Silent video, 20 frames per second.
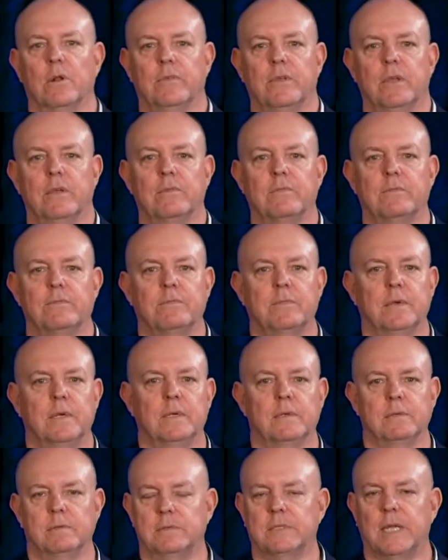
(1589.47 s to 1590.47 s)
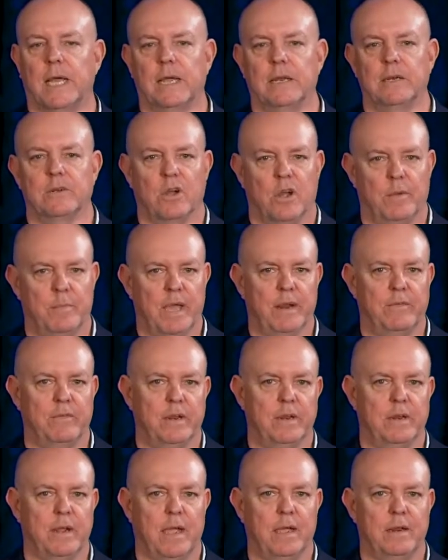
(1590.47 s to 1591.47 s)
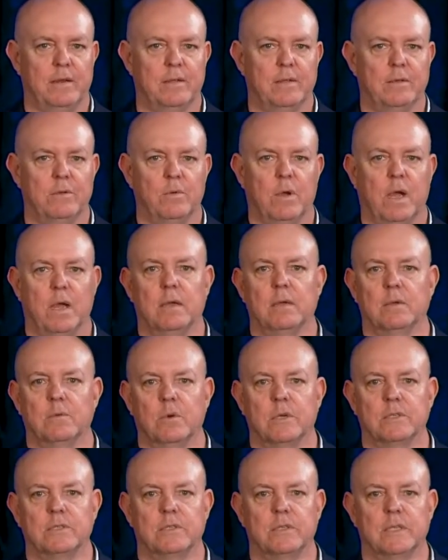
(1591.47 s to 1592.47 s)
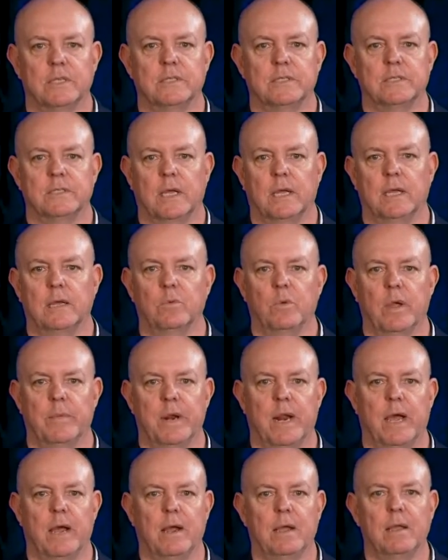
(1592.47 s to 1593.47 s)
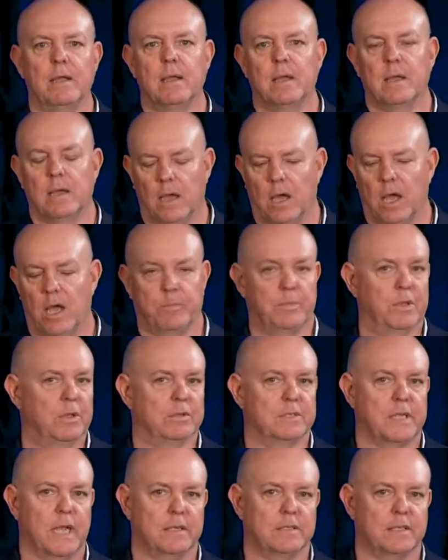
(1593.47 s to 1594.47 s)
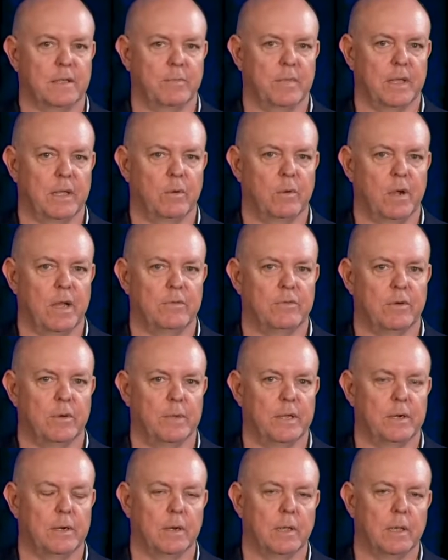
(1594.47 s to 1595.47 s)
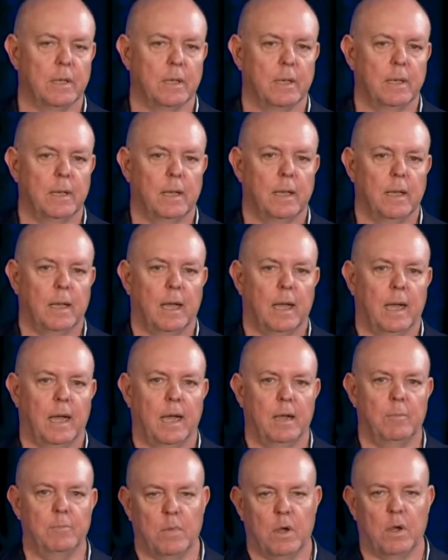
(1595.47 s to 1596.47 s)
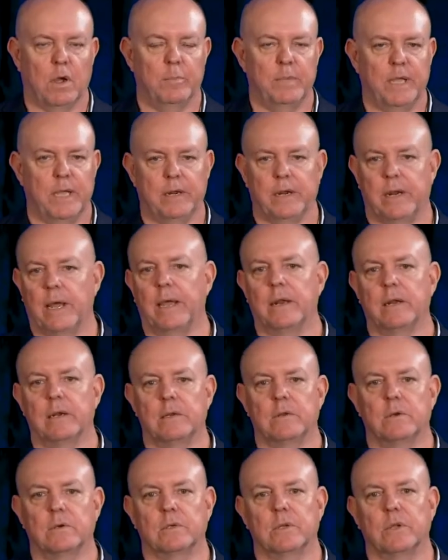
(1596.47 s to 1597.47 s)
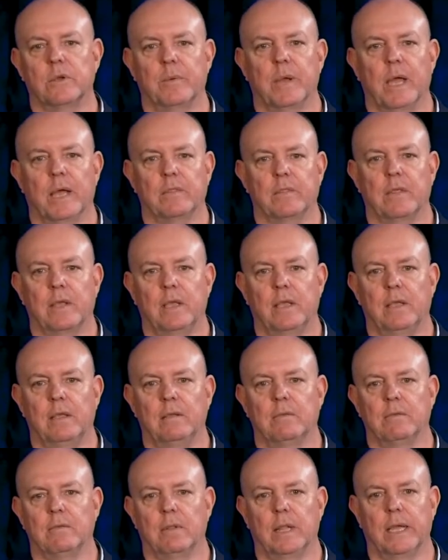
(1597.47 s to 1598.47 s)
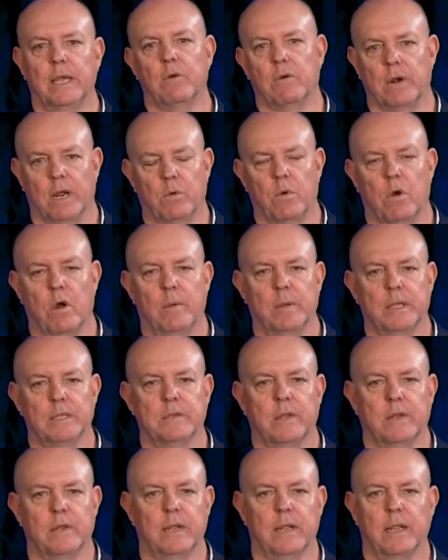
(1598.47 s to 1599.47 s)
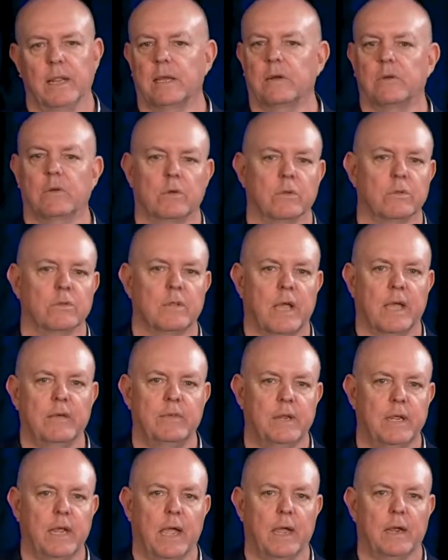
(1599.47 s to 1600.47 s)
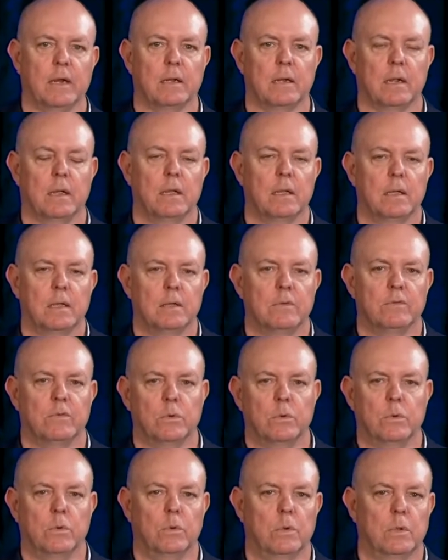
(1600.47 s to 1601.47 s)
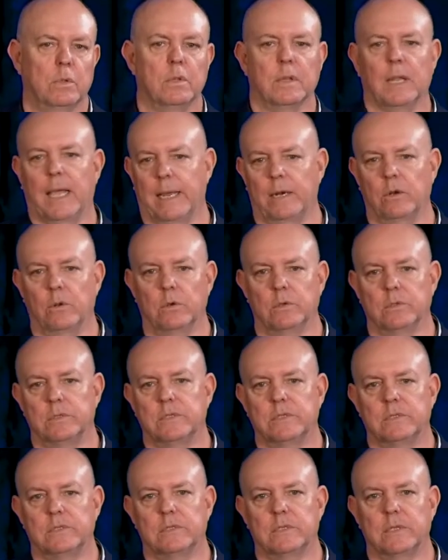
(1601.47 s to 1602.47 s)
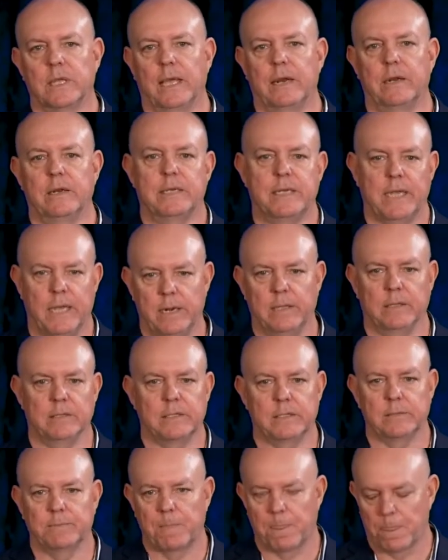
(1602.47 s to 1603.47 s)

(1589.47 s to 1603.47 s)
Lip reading: of you for taking time out of your day to watch this webinar. I hope you'll take something away from it. I'm here today to talk to you about the legal requirements under the Electrical Safety Act for landlords and tenants.